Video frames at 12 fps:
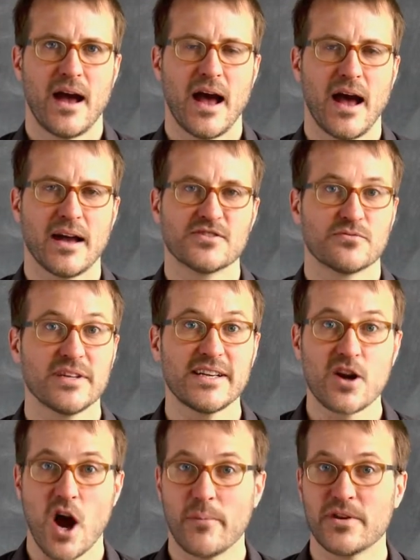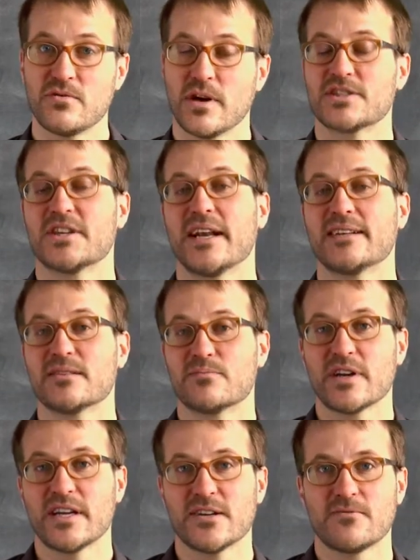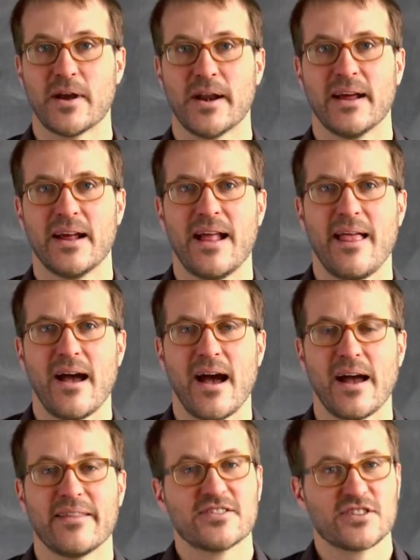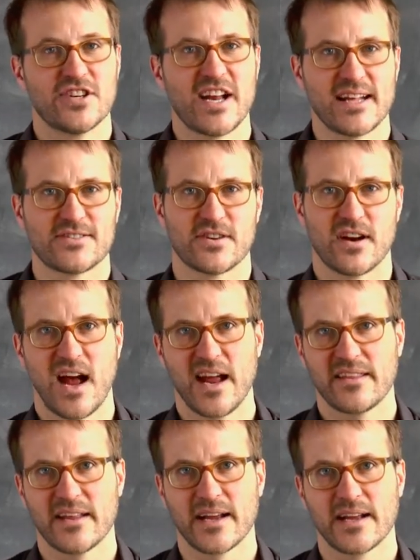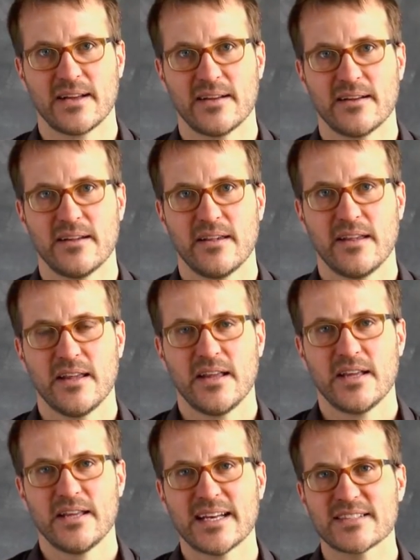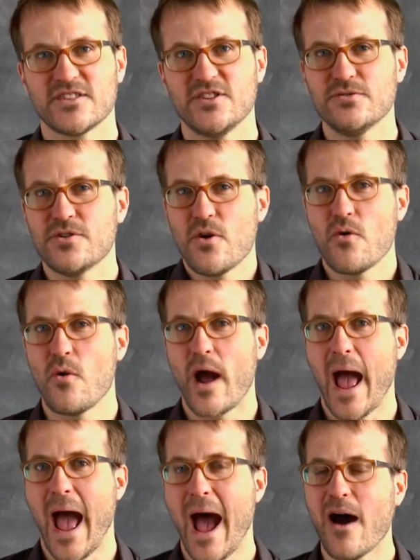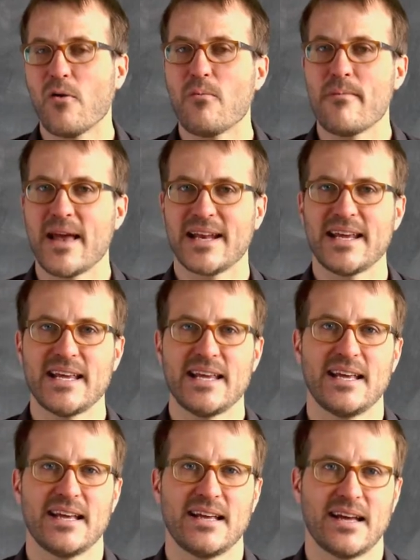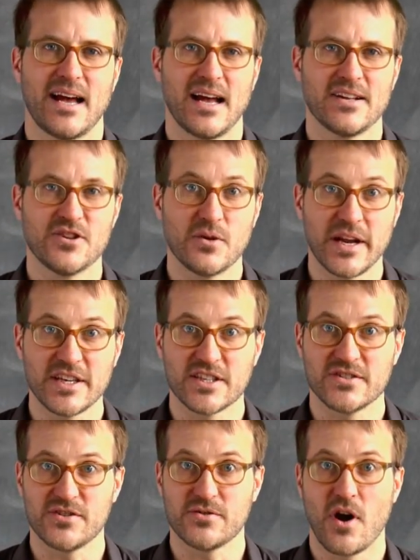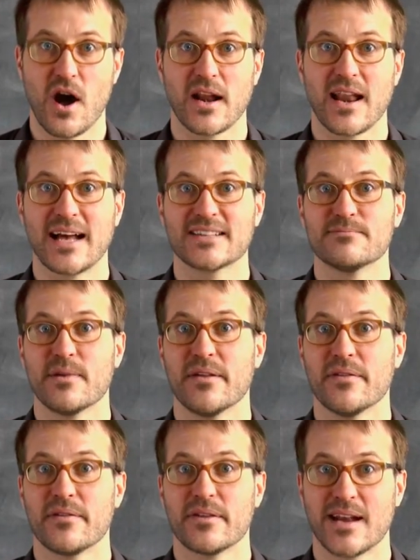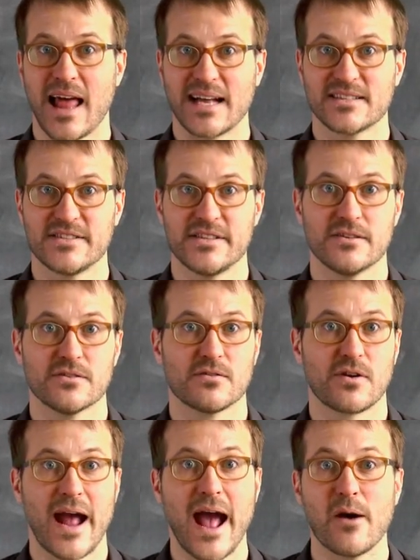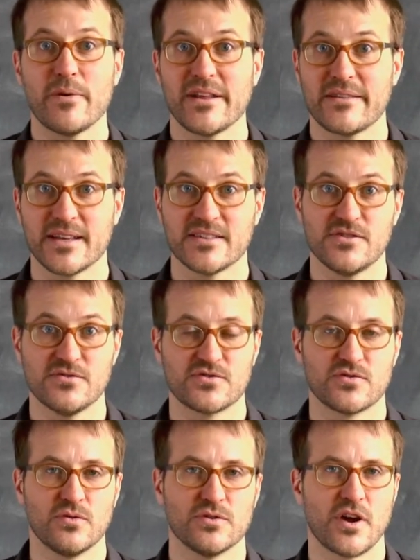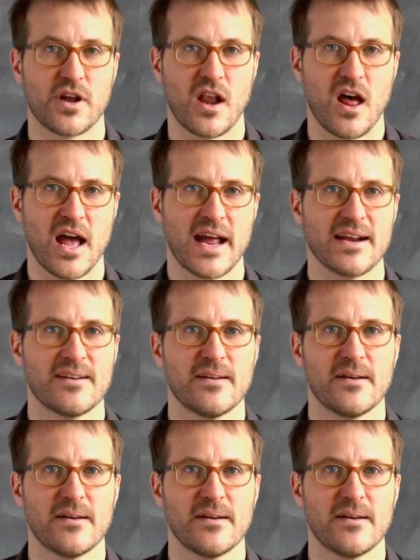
Uh, it's a really common question and it's a pretty good one. Uh, and there's a good answer, I think. Yes, you know how many uh, donations you got last month and last year or how many things you sold online.